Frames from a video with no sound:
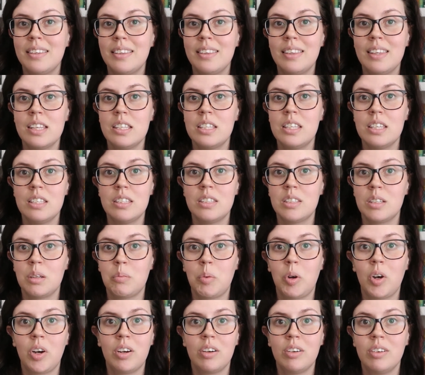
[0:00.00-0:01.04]
This is
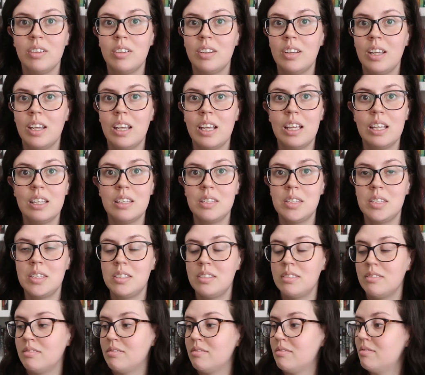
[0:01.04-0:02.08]
summer.
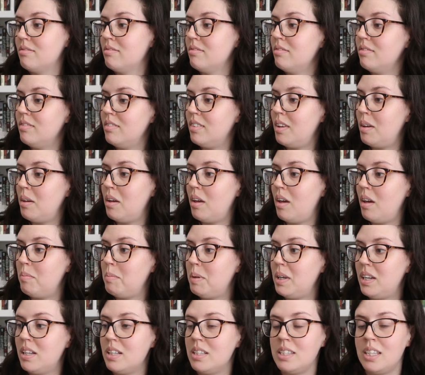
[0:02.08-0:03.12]
It's, I
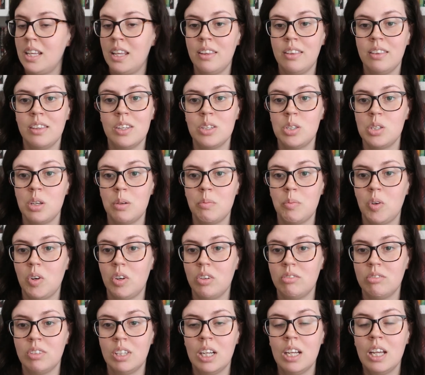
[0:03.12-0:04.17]
mean, it's set in the
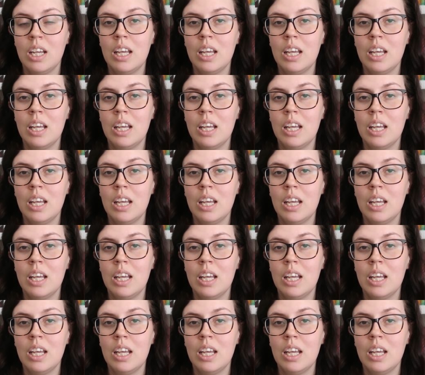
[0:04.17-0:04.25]
summer.